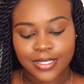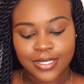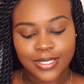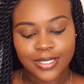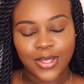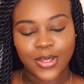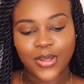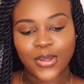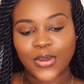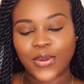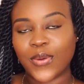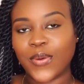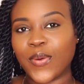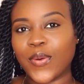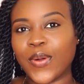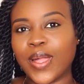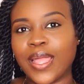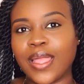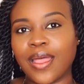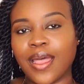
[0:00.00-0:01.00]

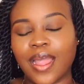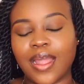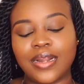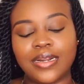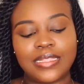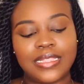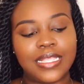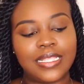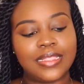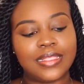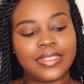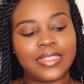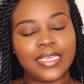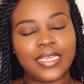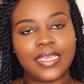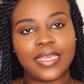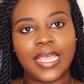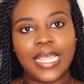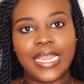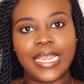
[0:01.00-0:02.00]
So on
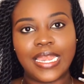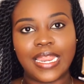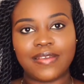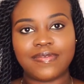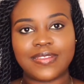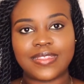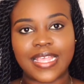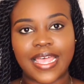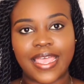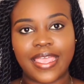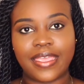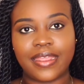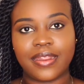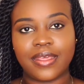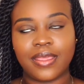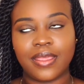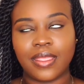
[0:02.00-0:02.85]
the left side,